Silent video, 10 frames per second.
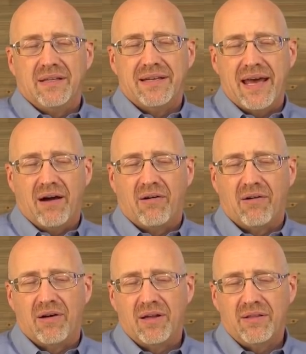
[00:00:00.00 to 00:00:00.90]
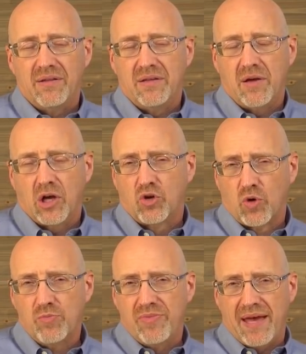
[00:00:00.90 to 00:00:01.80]
Now, a
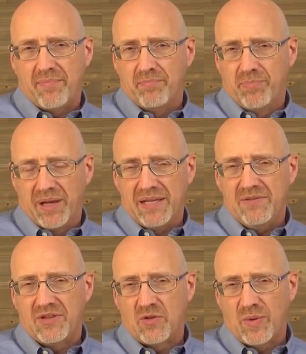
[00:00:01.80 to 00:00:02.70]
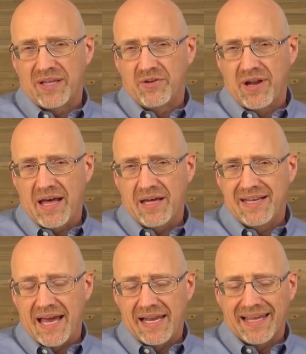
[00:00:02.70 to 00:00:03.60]
group that believes that the wicked are
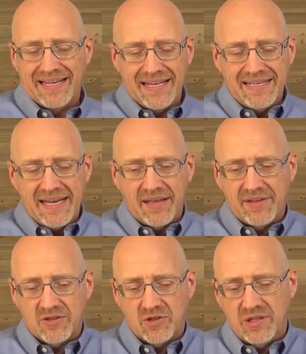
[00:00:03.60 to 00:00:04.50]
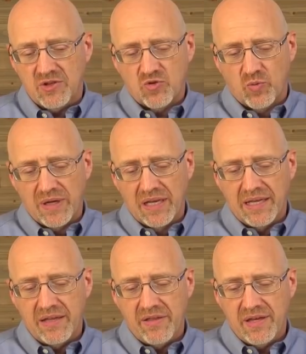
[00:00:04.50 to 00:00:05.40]
annihilated at death is is
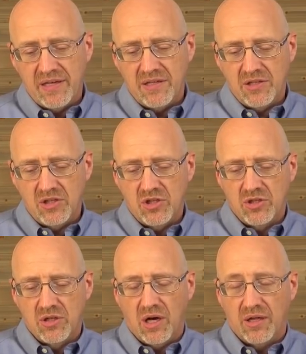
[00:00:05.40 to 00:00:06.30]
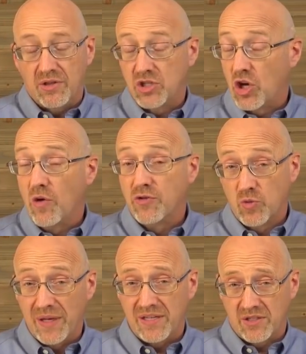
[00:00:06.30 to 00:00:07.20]
really the uh, the Jehovah's
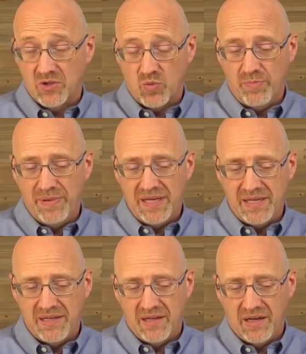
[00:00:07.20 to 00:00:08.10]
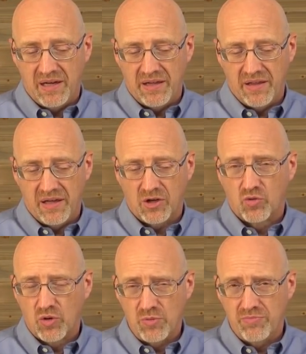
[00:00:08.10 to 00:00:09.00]
Witnesses would be uh, a
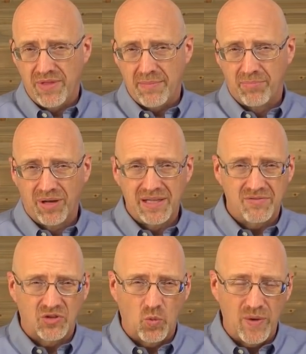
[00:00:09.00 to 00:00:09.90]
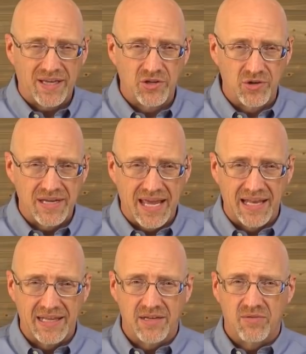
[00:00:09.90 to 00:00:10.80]
group that believes the wicked are
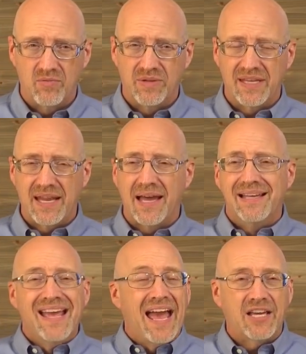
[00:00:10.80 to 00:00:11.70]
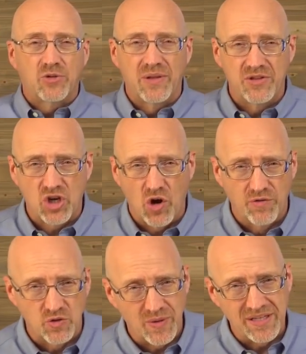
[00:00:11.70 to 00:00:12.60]
annihilated when they die. Actually, the
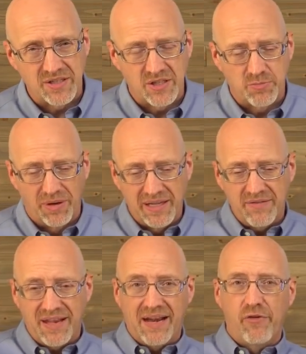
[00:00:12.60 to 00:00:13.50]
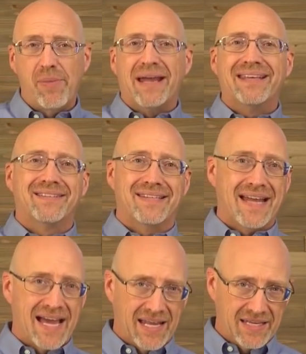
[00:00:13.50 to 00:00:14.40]
Jehovah's Witnesses believe that everybody is
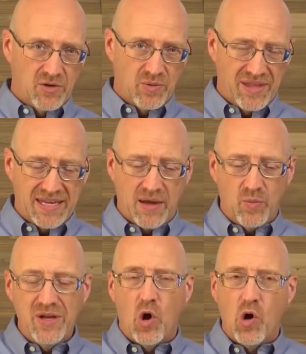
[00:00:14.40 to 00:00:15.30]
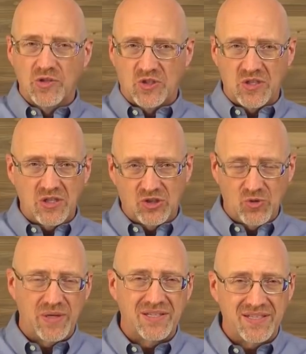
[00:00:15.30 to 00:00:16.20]
annihilated when they die. We all cease
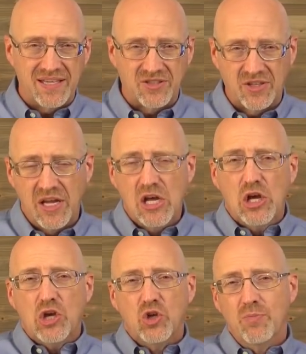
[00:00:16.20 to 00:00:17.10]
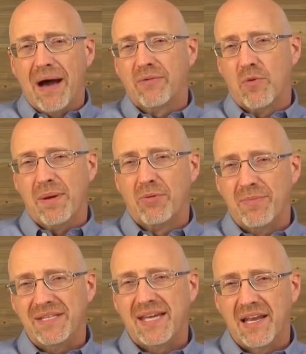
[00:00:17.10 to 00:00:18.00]
to exist. You might remember
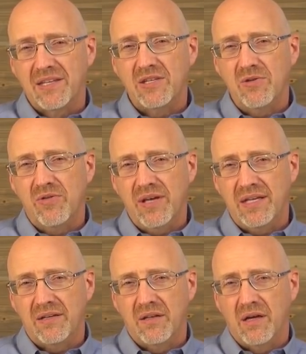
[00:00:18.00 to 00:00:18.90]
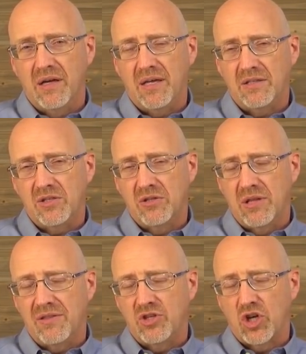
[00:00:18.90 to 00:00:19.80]
me telling you that uh, uh
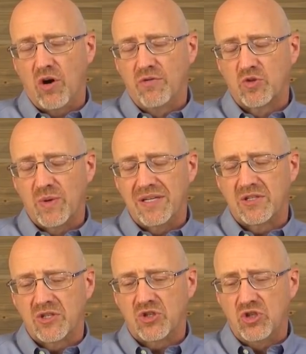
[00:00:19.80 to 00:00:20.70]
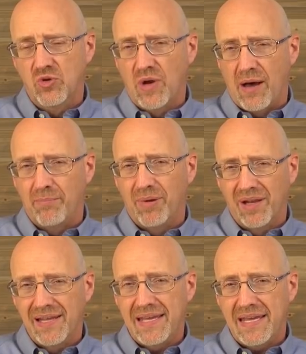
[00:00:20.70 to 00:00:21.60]
that the Jehovah's Witnesses do not
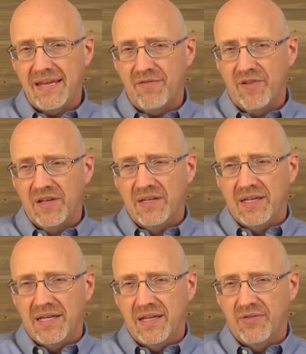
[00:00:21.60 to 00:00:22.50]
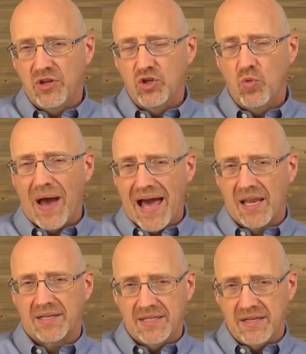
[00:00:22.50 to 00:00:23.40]
believe in the
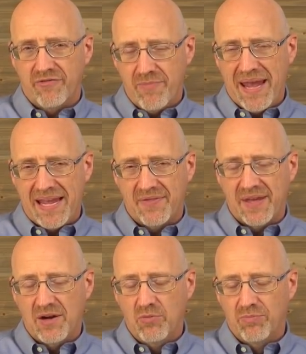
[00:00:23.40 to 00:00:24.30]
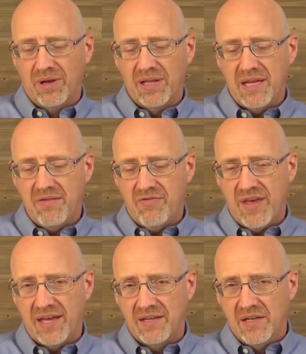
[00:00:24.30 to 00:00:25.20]
duality of man. They don't believe
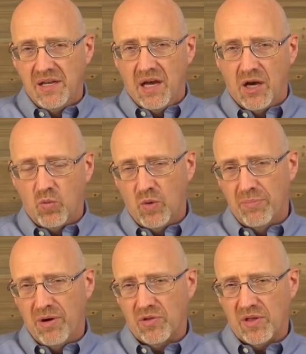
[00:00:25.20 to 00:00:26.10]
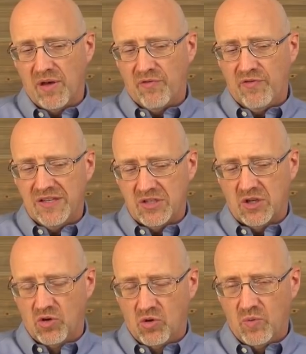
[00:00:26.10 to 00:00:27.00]
that uh, we're both a
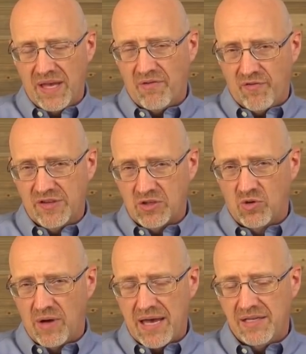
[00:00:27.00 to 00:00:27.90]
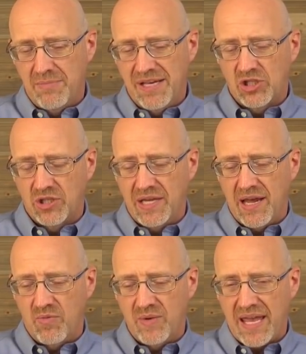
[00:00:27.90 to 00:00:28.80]
physical, we have a physical uh, dimension
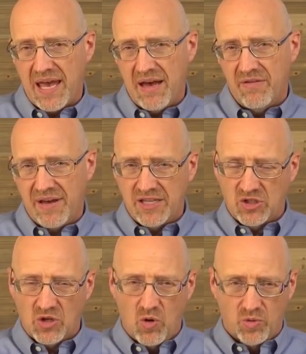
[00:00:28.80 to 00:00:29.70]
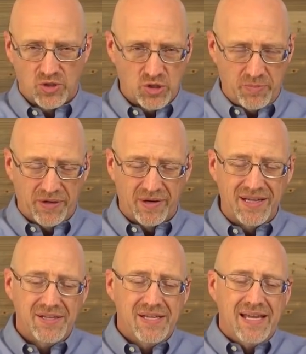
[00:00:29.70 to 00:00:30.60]
and we have a soul or
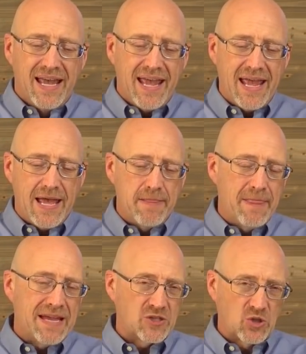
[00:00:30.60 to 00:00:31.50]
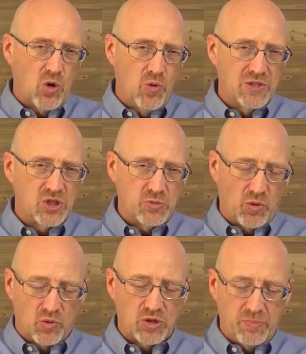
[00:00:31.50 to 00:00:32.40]
spirit. And that soul and,
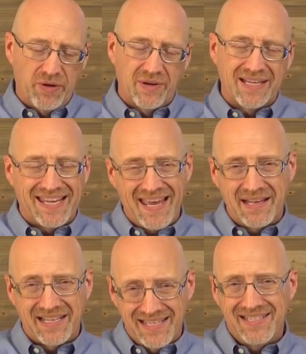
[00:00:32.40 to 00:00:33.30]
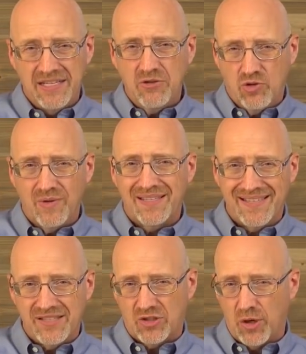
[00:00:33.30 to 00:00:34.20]
or spirit can continue to
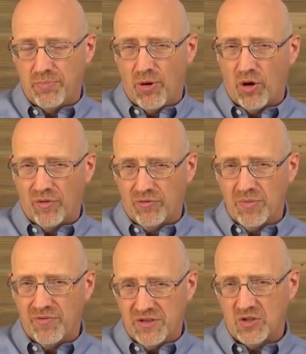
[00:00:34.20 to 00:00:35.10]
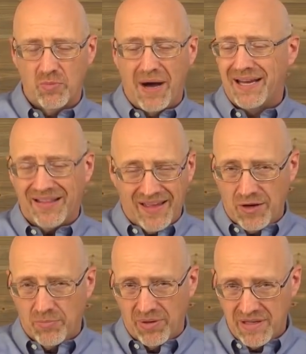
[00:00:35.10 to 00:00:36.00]
exist apart from the physical body. They
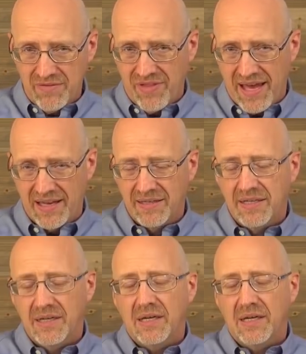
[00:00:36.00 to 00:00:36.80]
don't believe that.